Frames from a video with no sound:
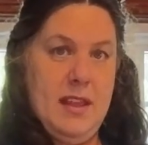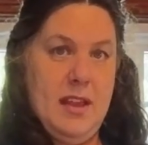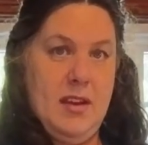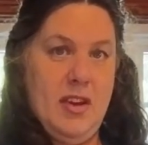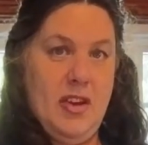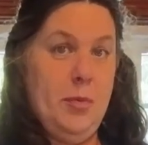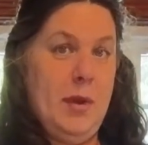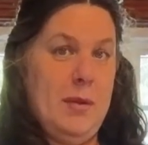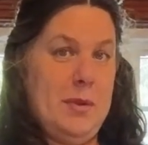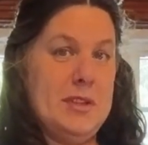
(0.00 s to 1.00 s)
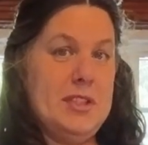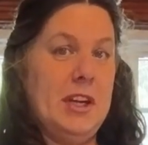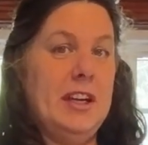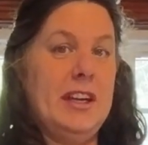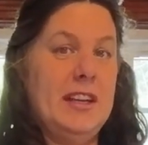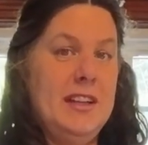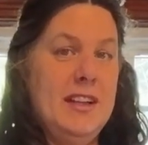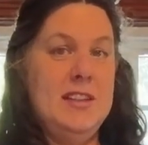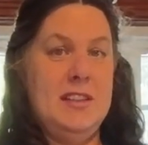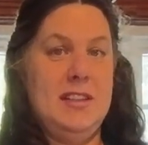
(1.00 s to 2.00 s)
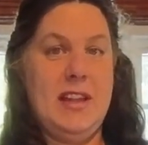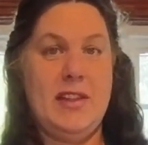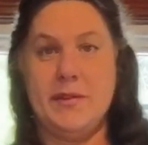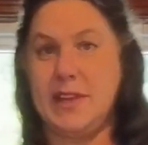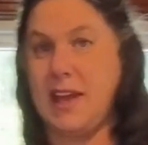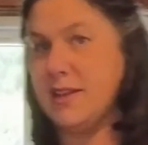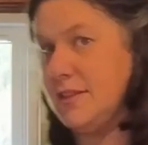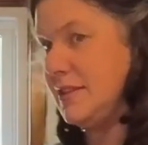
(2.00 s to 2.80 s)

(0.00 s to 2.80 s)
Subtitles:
then open up your jar to let those gases